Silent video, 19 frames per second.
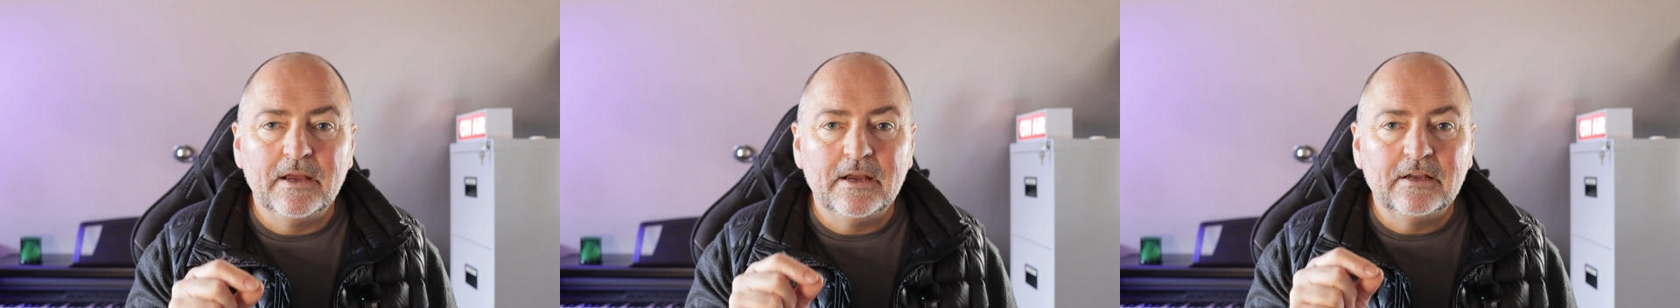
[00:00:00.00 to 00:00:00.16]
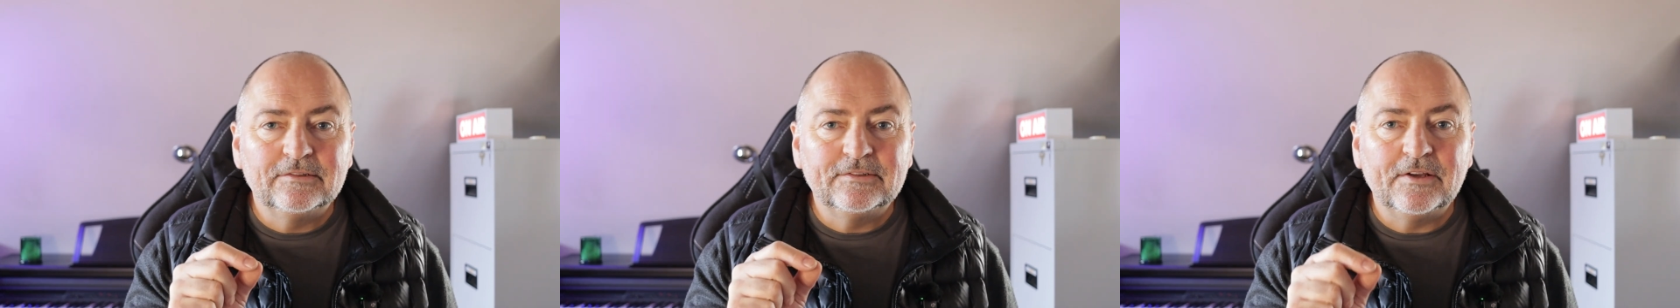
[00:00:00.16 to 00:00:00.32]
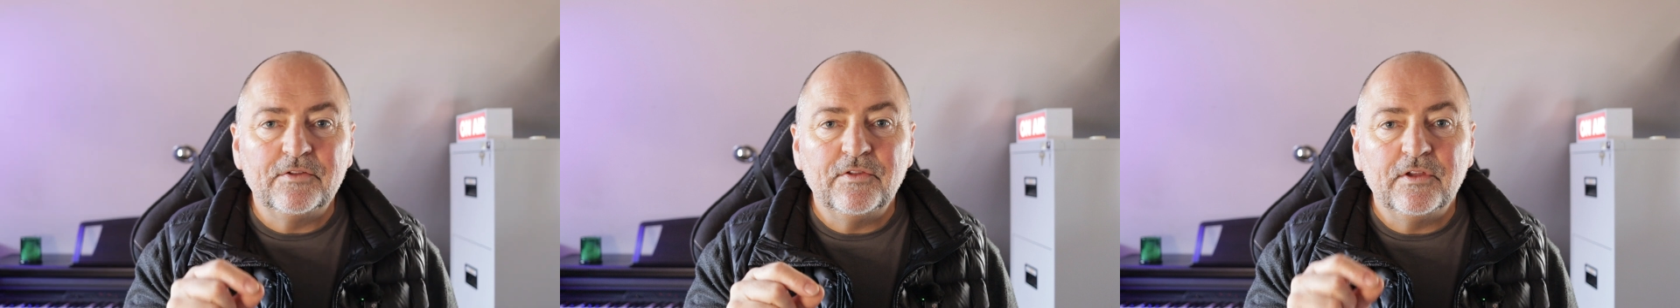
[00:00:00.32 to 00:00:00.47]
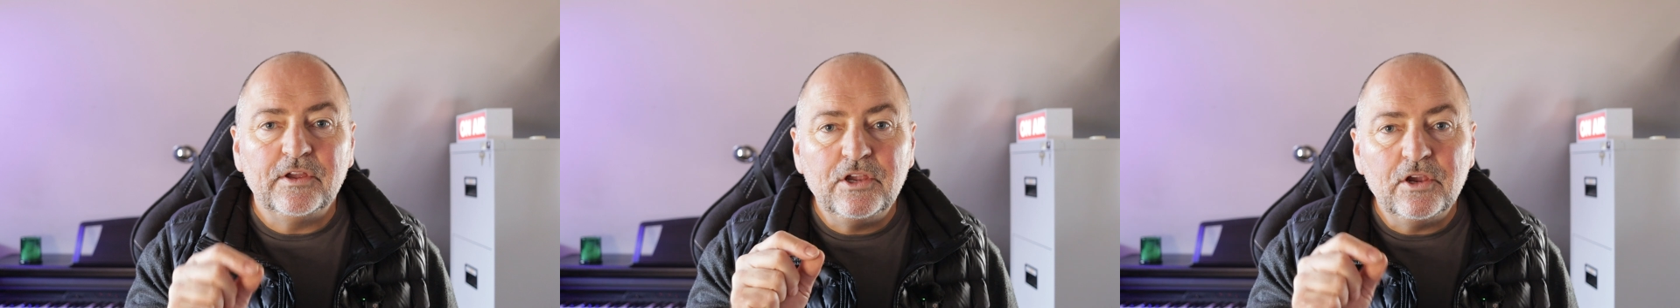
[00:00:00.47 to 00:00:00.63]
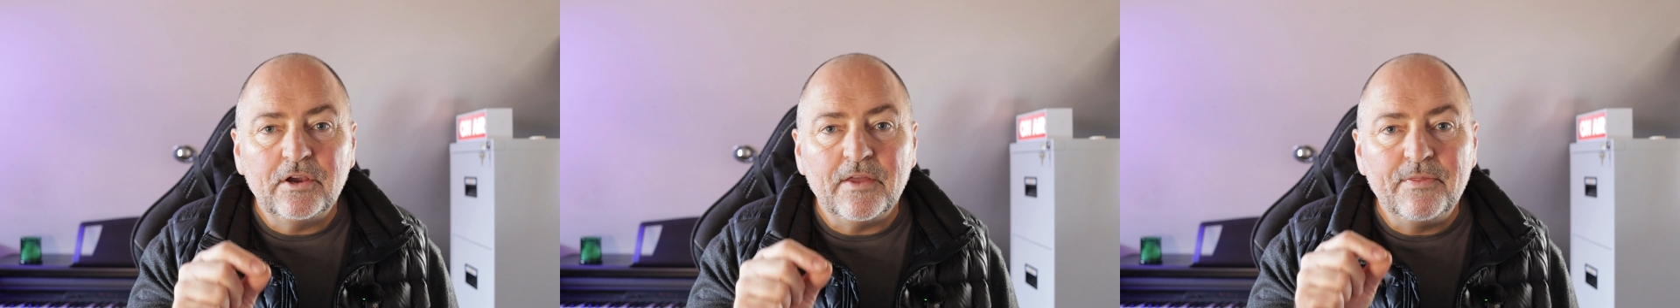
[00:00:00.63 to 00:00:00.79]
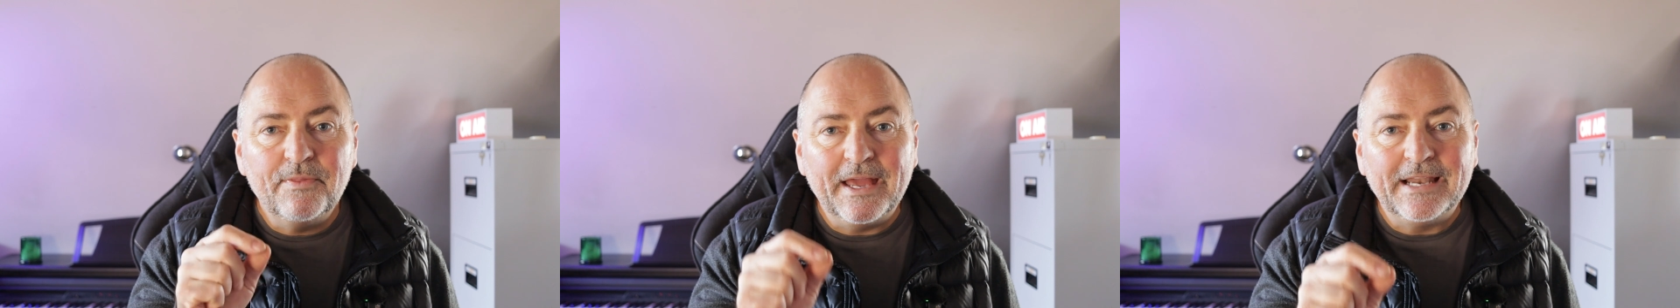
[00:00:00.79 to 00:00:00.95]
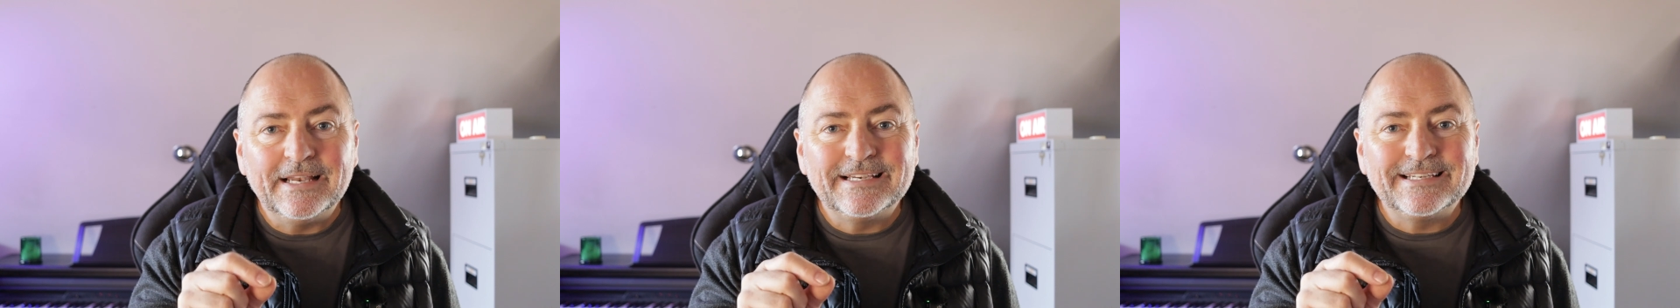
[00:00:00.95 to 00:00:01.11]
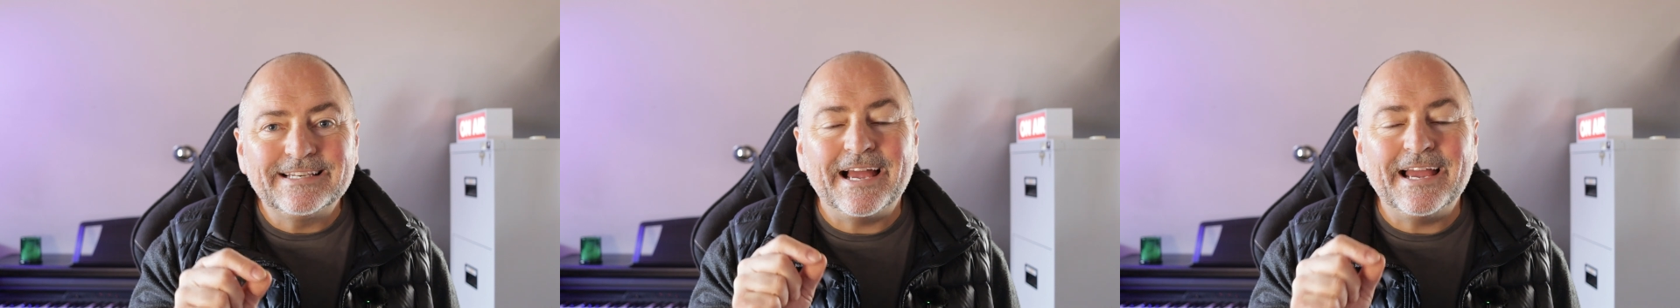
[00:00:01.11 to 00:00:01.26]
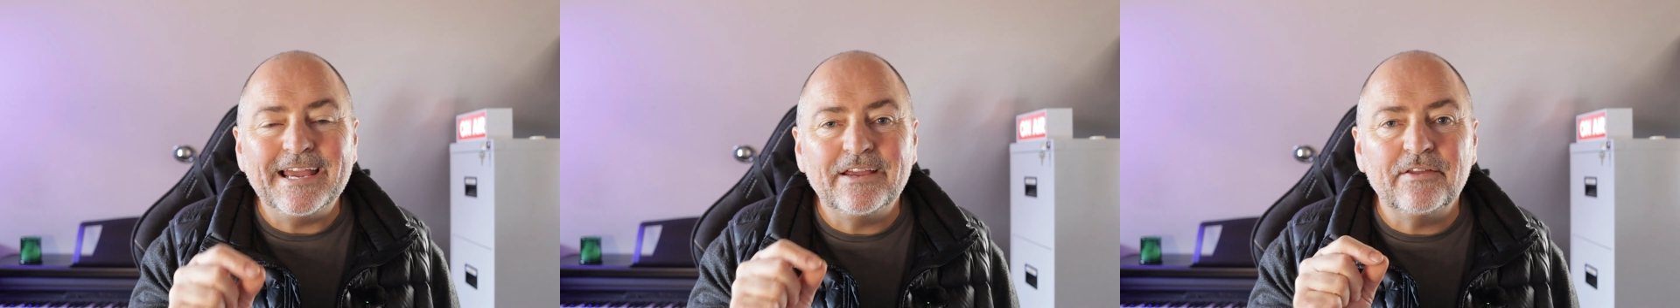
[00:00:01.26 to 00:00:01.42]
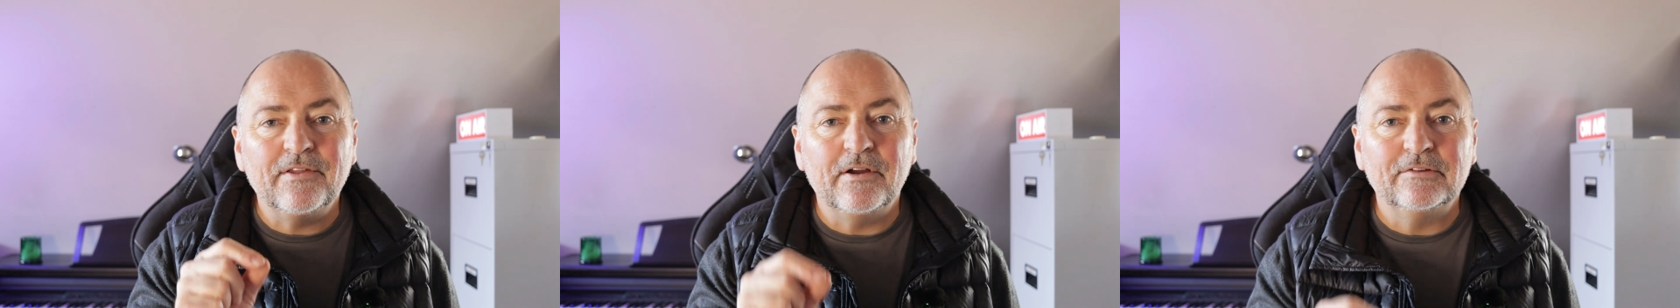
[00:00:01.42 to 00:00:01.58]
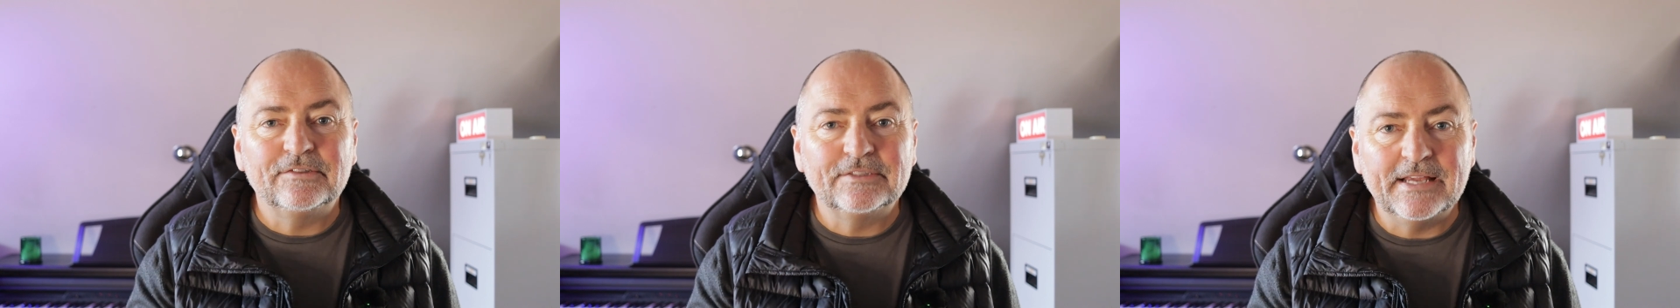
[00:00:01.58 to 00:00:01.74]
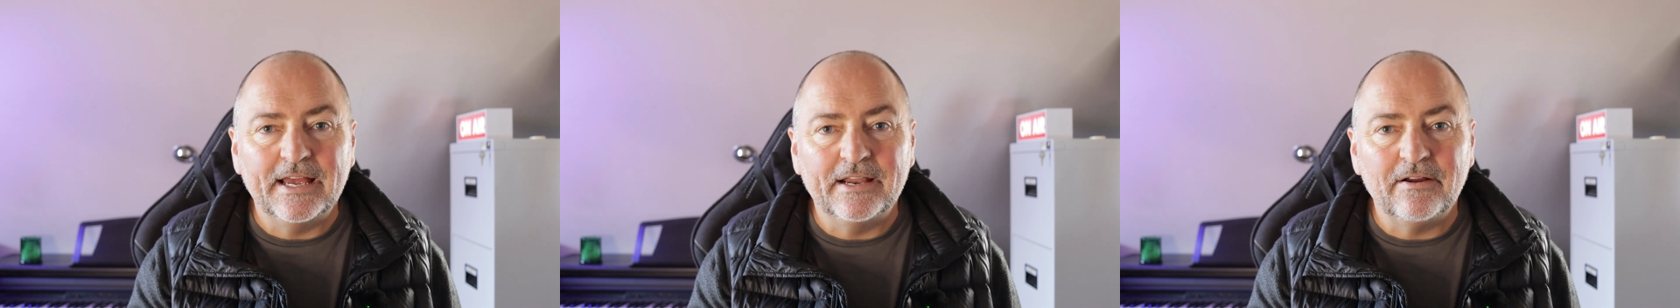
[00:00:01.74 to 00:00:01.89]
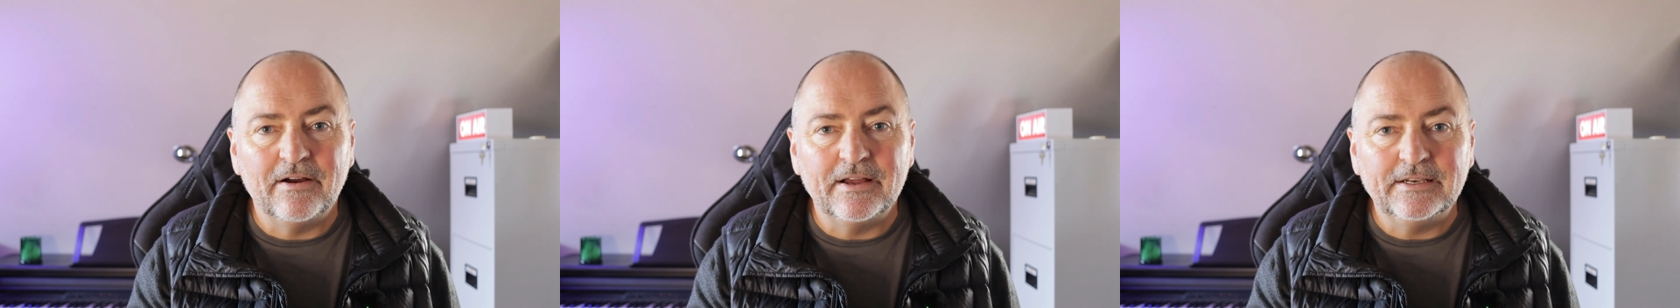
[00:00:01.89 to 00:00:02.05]
so that you can then take those
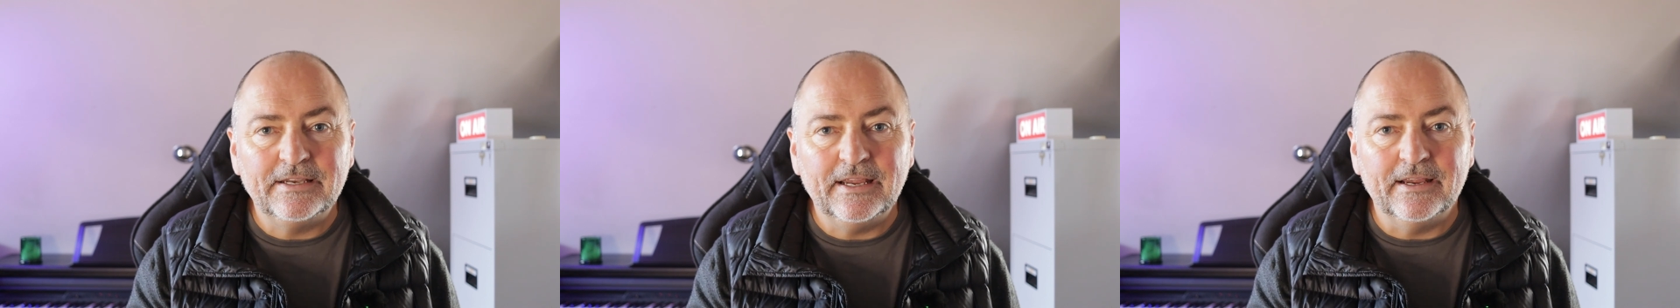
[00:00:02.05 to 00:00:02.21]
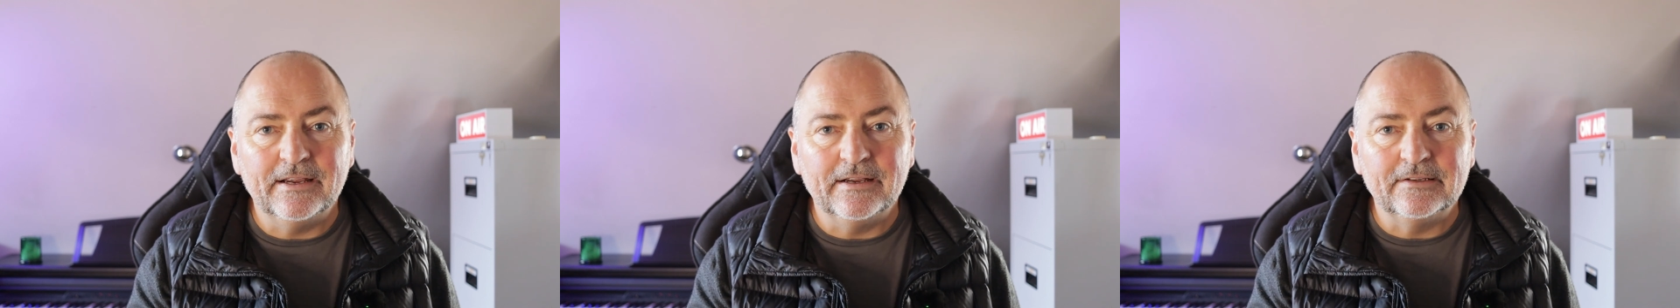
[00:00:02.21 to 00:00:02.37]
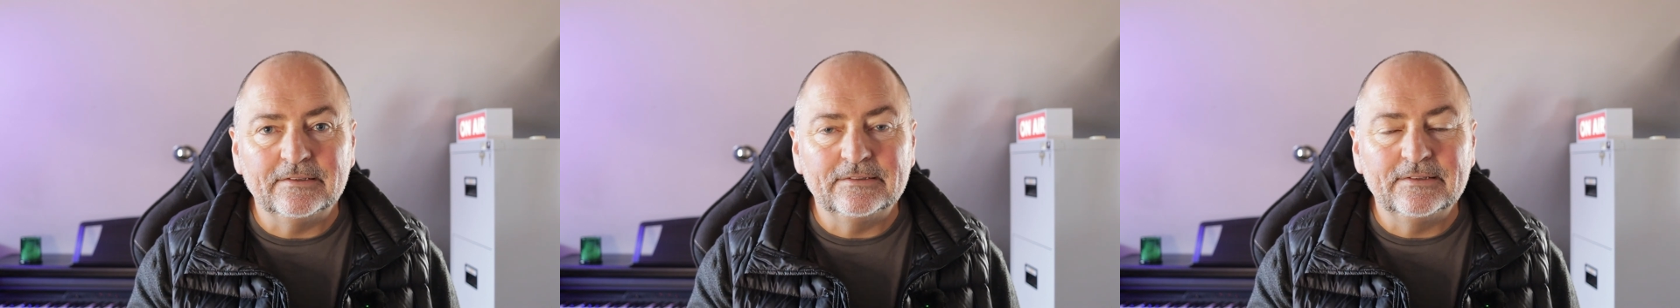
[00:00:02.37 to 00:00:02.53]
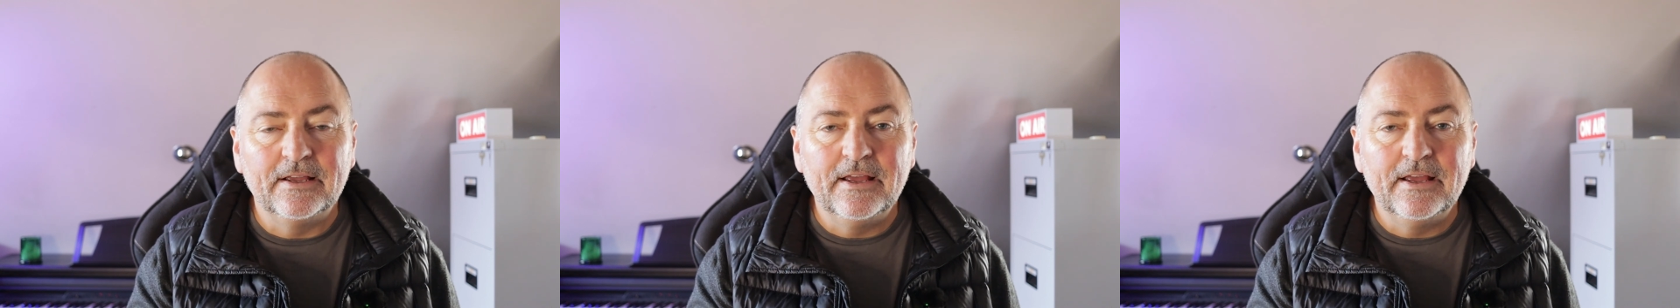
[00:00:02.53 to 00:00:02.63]
10 ideas